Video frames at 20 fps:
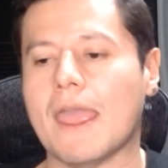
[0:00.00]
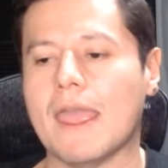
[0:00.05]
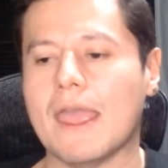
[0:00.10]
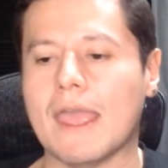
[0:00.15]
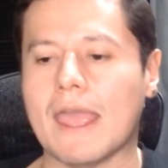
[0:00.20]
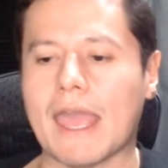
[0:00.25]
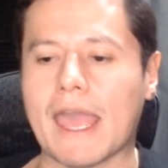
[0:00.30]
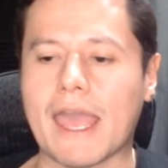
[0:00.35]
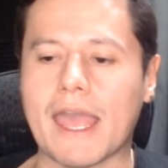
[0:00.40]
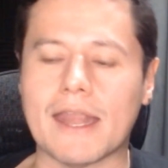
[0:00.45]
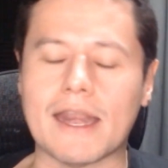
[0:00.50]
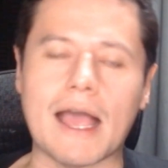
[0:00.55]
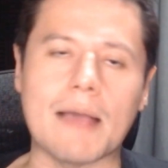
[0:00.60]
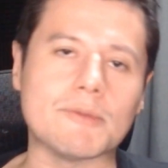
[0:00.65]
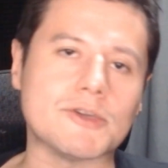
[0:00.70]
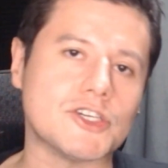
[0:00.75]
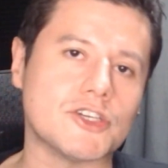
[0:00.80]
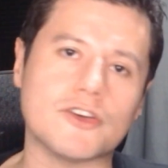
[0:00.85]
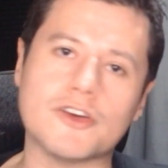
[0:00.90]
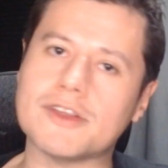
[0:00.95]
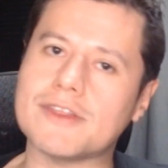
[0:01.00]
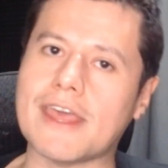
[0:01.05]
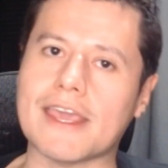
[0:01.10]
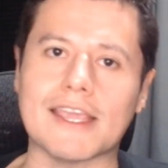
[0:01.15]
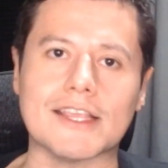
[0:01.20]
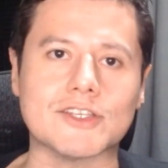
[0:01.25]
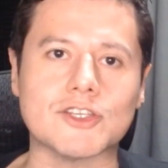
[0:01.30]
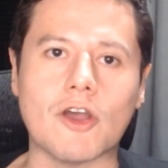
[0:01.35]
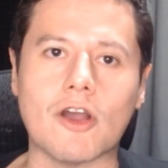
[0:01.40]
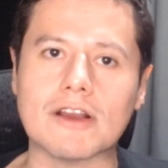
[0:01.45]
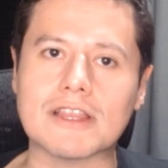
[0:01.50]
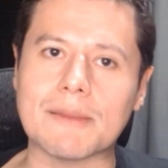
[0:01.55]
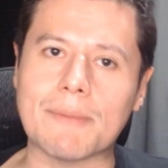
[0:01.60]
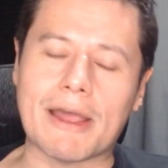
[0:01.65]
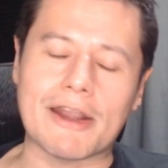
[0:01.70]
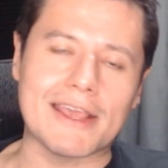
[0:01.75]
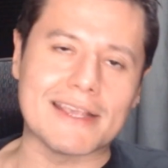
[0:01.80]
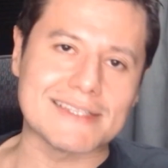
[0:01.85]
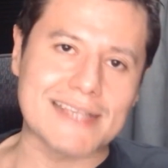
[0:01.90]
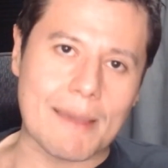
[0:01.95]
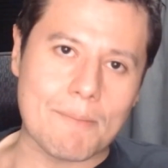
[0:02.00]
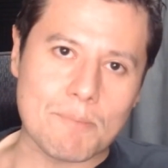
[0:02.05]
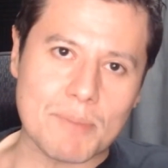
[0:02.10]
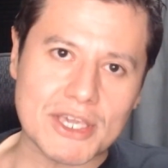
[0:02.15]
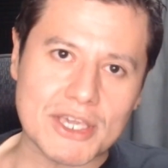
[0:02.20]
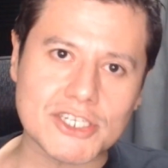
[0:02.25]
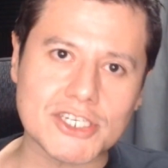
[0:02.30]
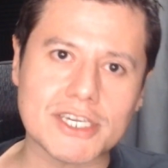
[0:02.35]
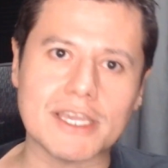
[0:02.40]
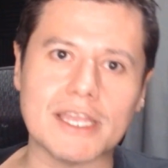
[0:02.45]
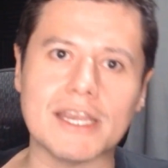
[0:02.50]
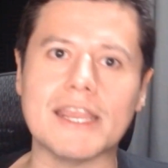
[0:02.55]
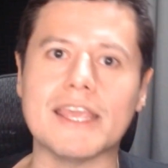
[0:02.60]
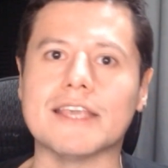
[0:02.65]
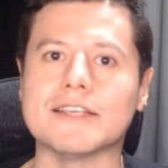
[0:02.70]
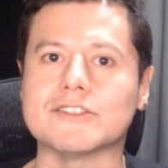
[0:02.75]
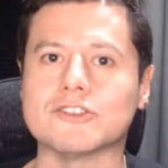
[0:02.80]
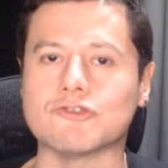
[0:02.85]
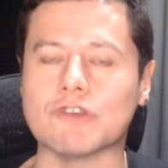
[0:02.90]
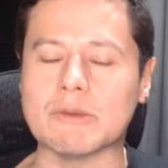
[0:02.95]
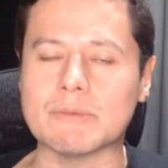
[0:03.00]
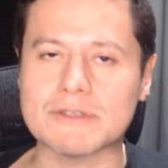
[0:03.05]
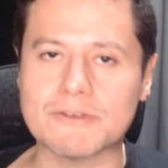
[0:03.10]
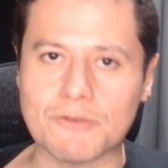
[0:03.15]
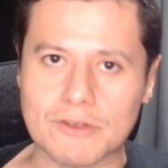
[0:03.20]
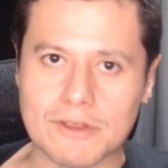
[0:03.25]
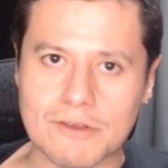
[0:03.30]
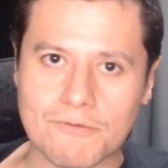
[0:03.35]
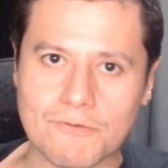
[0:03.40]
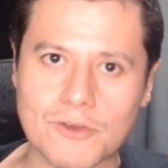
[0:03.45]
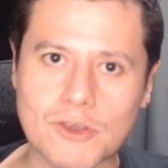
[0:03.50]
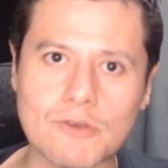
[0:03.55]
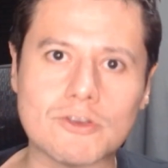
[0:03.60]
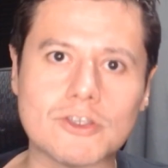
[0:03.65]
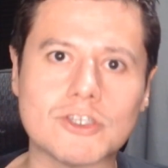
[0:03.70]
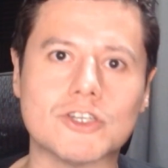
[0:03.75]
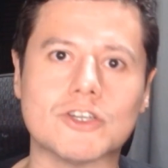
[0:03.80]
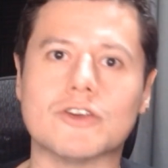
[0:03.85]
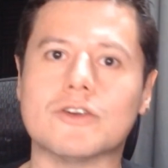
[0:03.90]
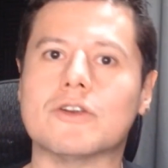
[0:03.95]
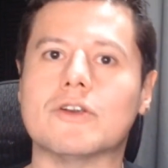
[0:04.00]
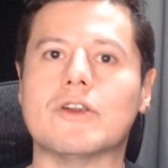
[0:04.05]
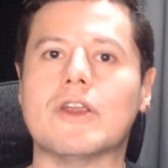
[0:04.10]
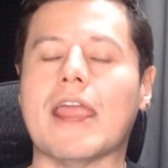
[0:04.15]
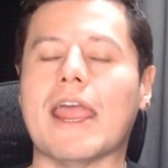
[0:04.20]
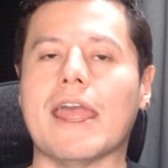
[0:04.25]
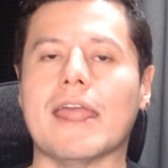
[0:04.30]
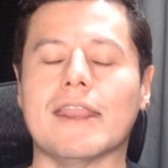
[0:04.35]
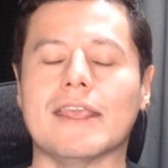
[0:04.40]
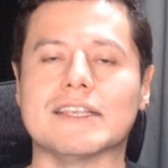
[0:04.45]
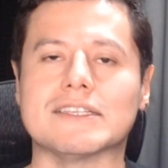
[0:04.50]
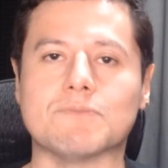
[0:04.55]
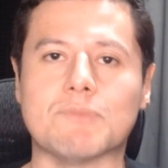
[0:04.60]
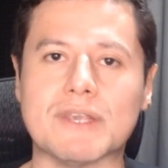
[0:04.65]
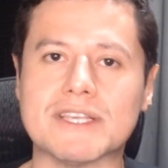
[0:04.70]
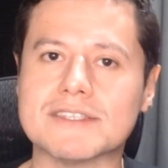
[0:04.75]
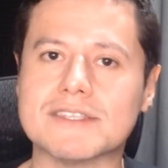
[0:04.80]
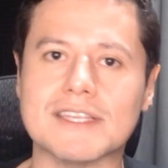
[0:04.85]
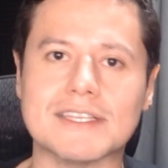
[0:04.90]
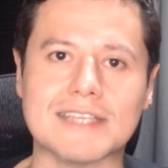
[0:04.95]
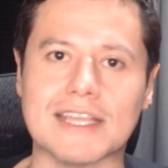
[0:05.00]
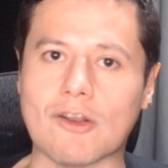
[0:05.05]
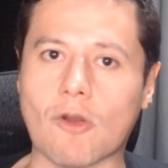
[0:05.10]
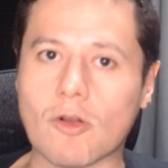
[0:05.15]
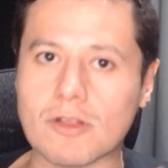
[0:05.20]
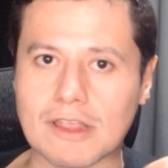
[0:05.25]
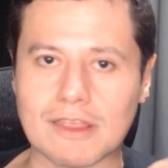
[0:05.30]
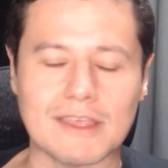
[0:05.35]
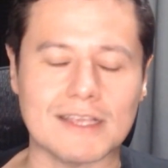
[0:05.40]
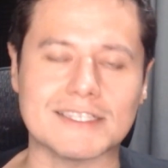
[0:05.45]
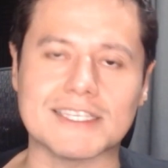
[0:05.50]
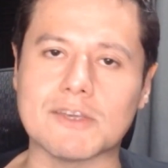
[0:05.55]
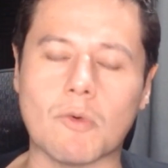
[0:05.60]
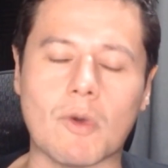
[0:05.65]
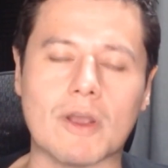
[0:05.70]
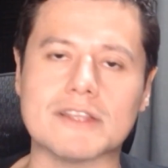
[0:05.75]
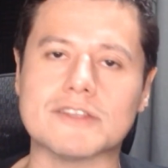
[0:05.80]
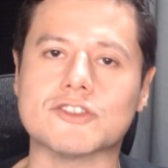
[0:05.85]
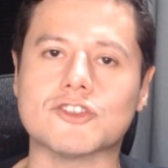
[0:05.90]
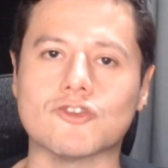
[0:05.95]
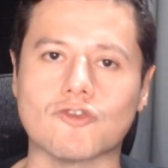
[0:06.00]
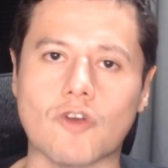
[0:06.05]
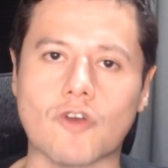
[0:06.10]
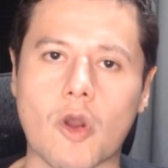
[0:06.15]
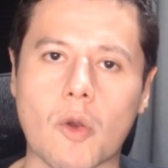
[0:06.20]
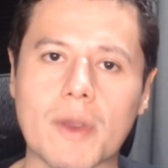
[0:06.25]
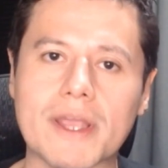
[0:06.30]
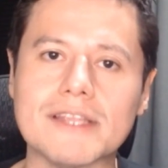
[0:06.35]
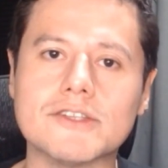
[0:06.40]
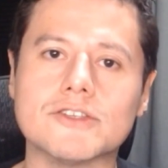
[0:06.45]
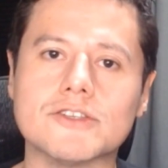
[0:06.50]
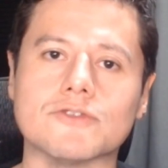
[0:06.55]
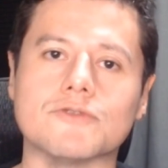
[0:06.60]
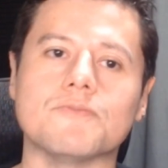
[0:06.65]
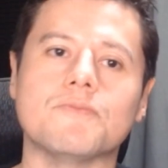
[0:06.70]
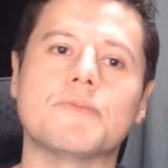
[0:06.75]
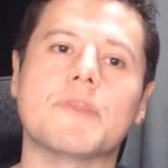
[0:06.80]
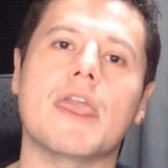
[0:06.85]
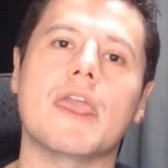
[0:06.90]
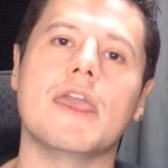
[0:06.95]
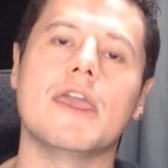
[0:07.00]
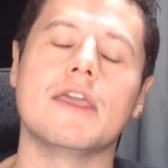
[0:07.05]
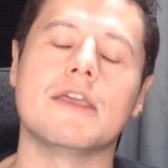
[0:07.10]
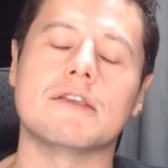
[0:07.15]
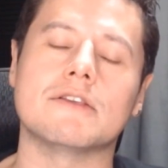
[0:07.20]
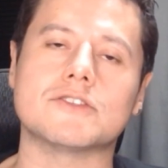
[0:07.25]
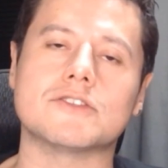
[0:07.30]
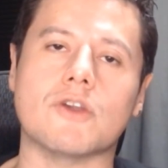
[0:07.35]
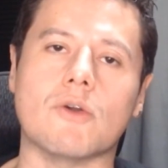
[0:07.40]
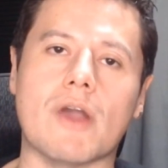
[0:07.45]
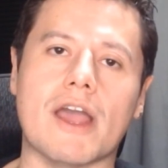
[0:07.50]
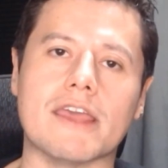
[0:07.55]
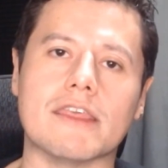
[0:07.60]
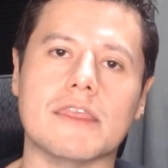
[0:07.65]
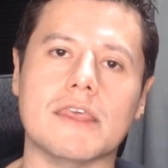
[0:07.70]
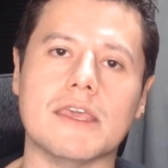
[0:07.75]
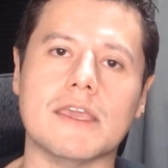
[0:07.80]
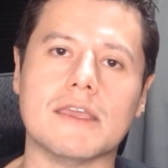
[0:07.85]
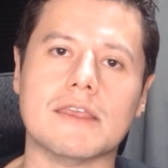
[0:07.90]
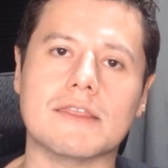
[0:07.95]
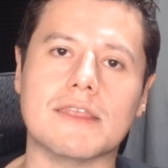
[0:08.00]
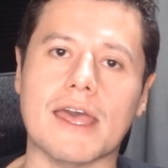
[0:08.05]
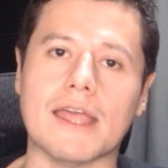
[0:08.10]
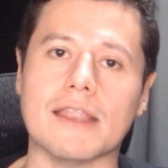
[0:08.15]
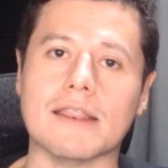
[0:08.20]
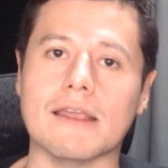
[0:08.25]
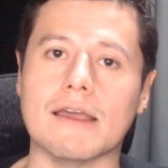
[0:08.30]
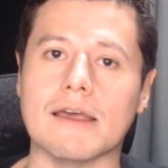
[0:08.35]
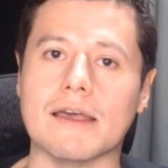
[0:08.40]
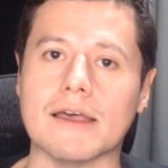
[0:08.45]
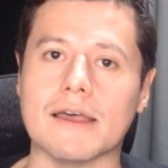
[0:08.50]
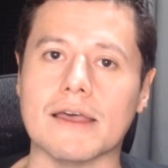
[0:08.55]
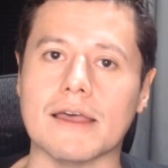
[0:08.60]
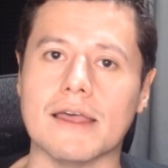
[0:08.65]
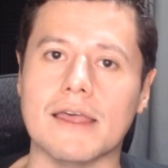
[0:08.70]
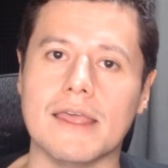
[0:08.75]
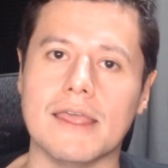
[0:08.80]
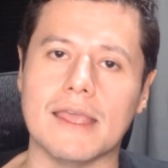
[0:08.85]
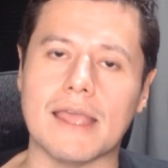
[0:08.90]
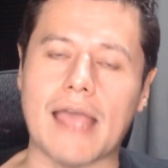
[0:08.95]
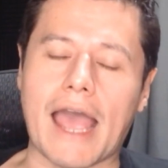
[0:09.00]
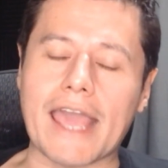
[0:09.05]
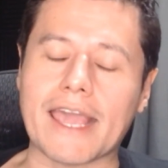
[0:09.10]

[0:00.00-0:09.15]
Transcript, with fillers: And I'm sure that he talked about his ambition, his dreams for the future, and his business and all the things he wants to grow into. So I think that uh, I can